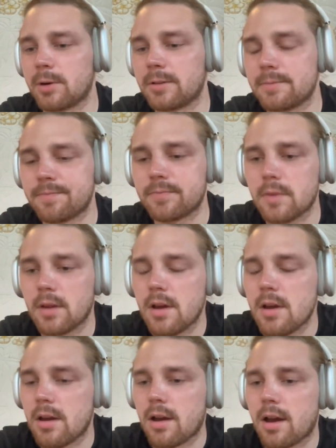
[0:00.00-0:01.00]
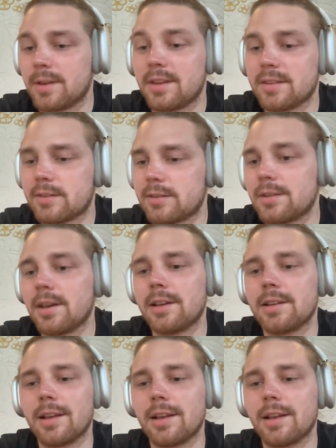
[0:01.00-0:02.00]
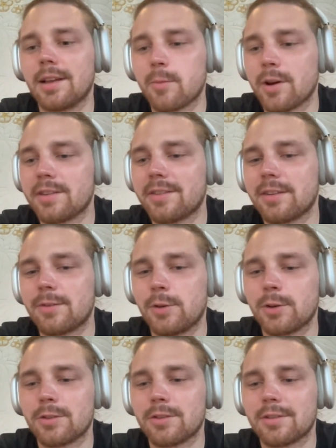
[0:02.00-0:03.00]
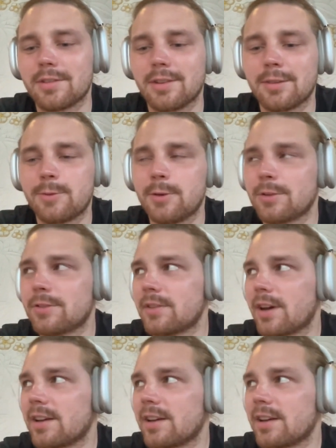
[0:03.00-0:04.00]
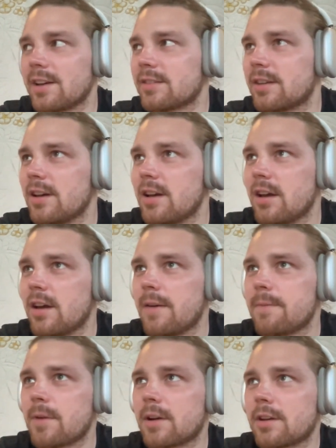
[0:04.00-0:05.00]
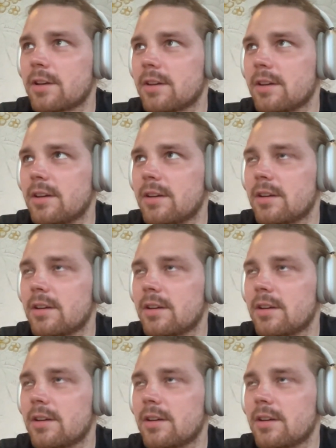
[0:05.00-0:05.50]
But this, in some ways, this feels nice. Good.